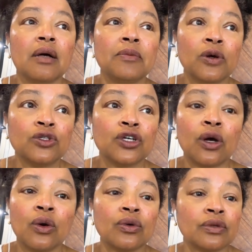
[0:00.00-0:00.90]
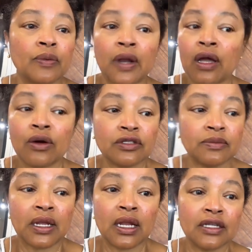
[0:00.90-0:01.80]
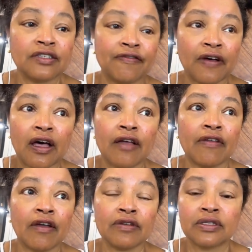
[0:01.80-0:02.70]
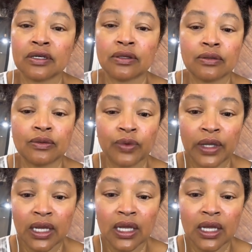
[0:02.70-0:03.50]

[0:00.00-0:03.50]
mojo when I go to my 9 to 5 every single